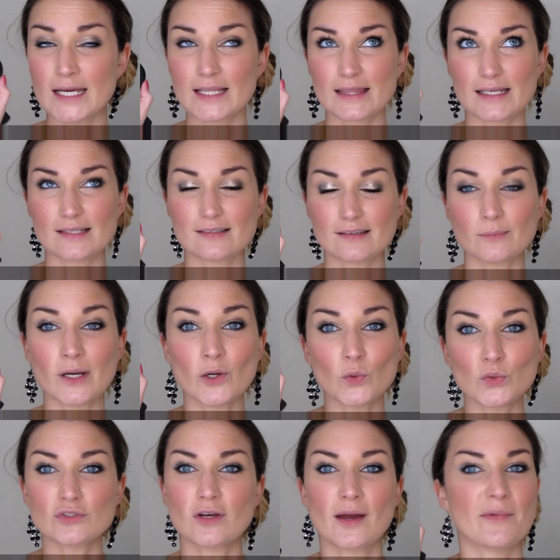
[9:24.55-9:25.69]
This is my
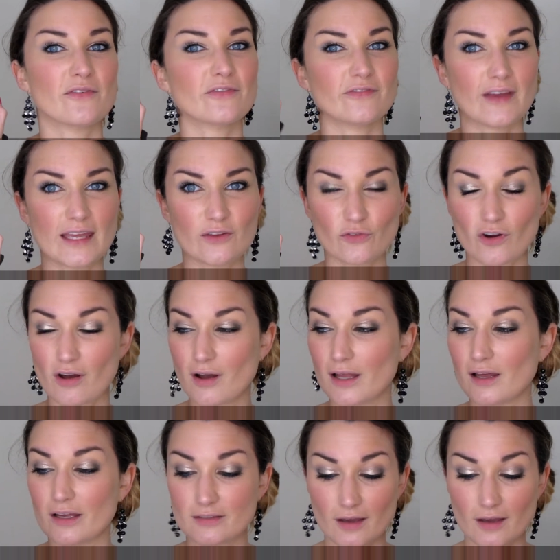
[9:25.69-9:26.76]
all-time favourite highlighter.